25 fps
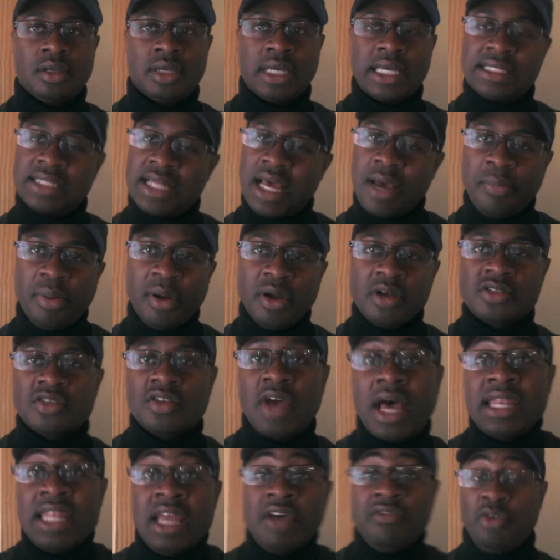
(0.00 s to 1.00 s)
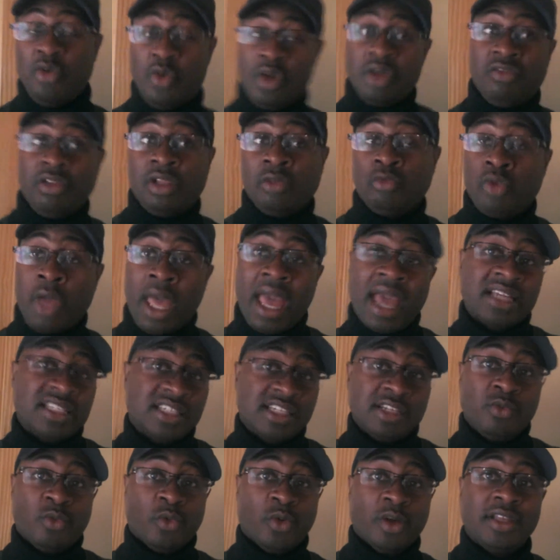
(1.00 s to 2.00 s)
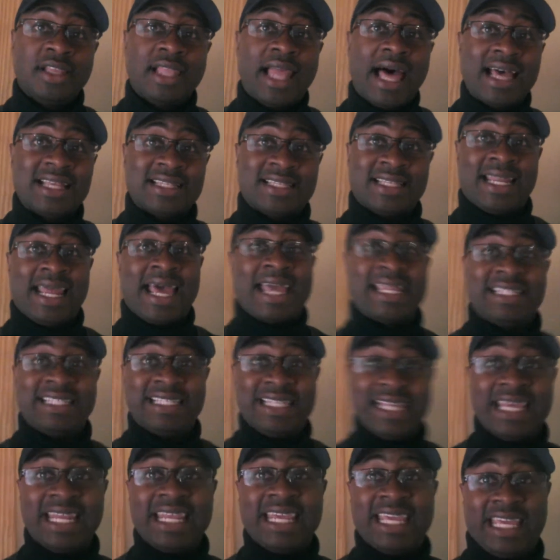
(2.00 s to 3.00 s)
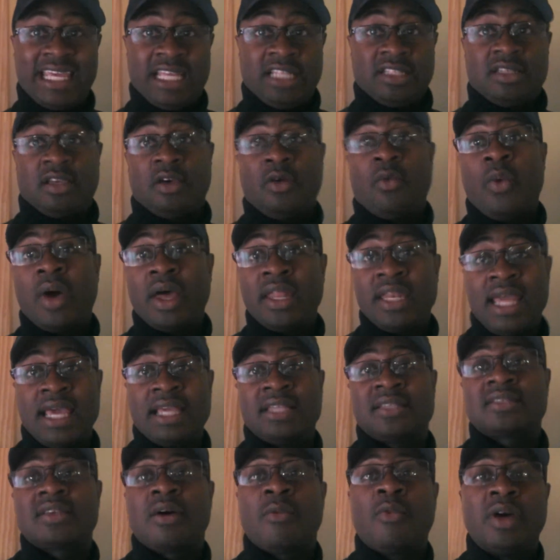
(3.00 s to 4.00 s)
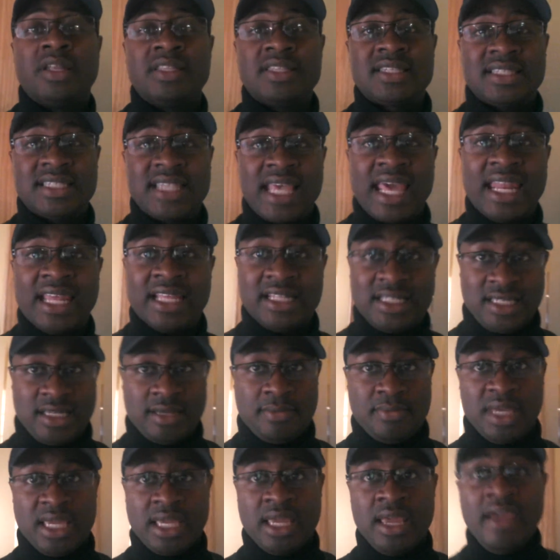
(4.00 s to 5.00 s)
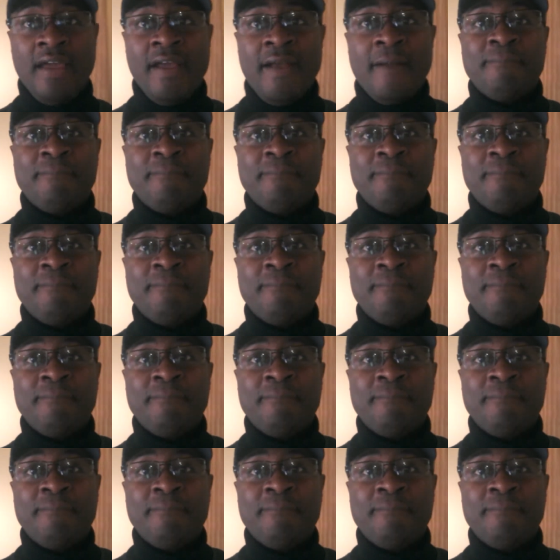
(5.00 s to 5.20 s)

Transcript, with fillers: That's not personal. I never re- actually realized that I did it until one day someone said it to me.